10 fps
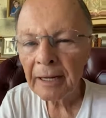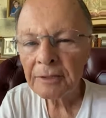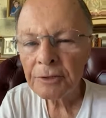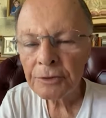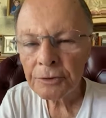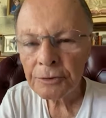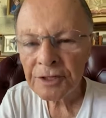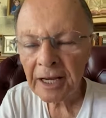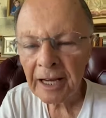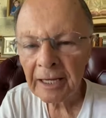moment
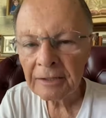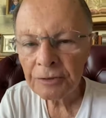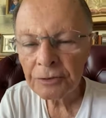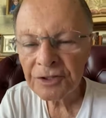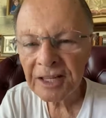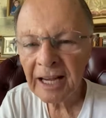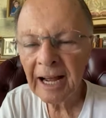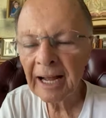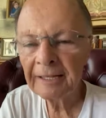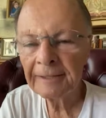they receive
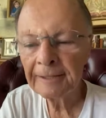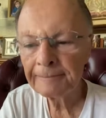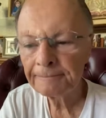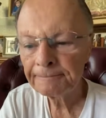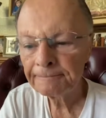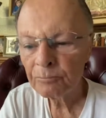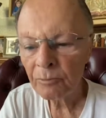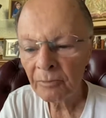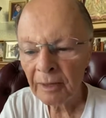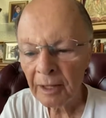peace,
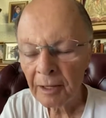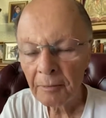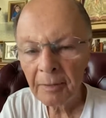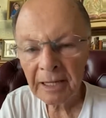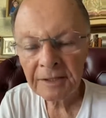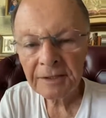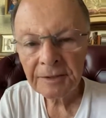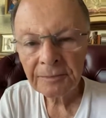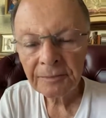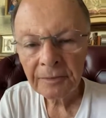they come to
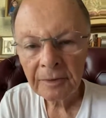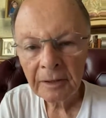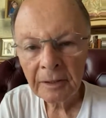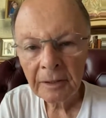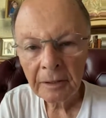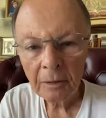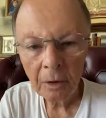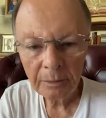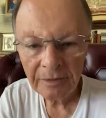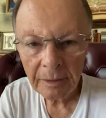rest.
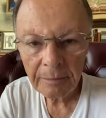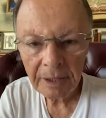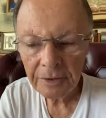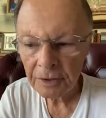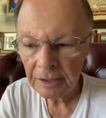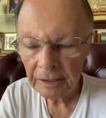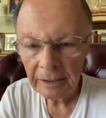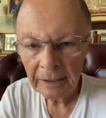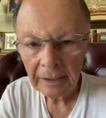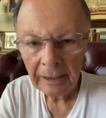And
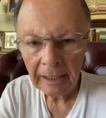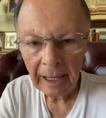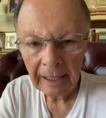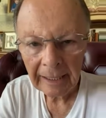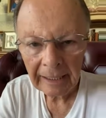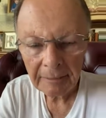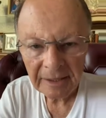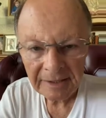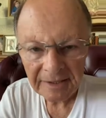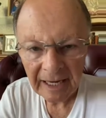of course,
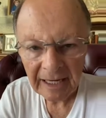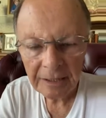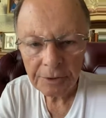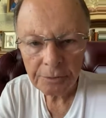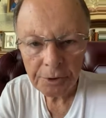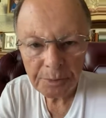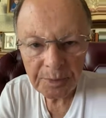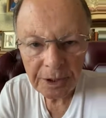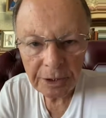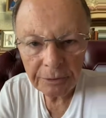that
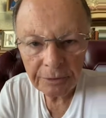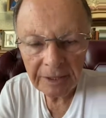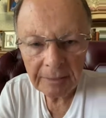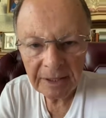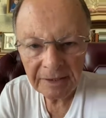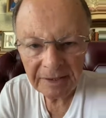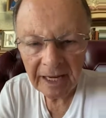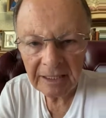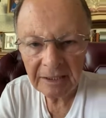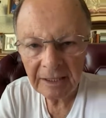message or the
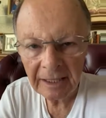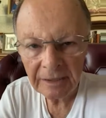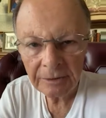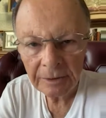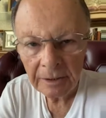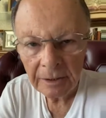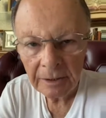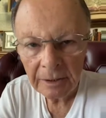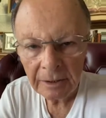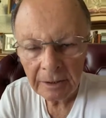spirit
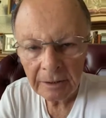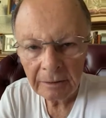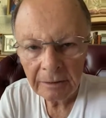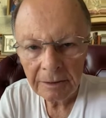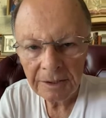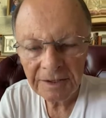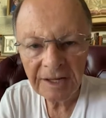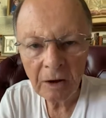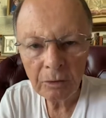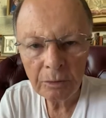of the
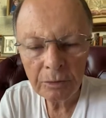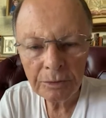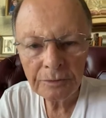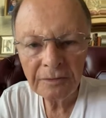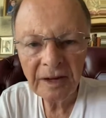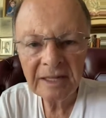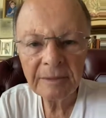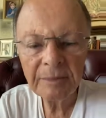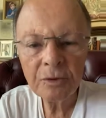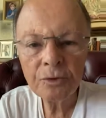message
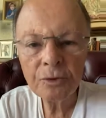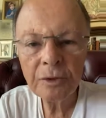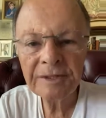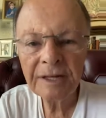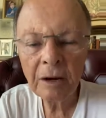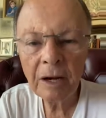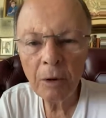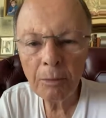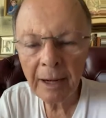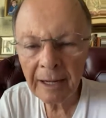from Psalms
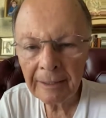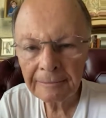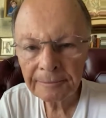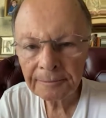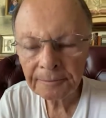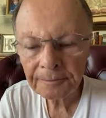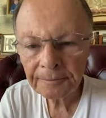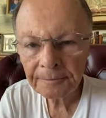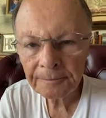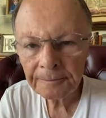makes a
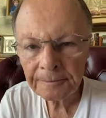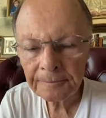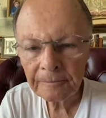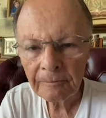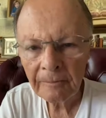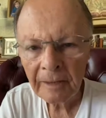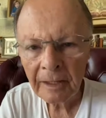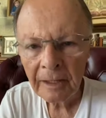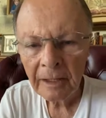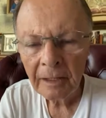person to be
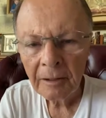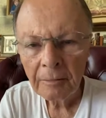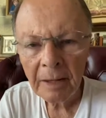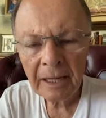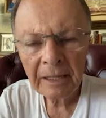calm.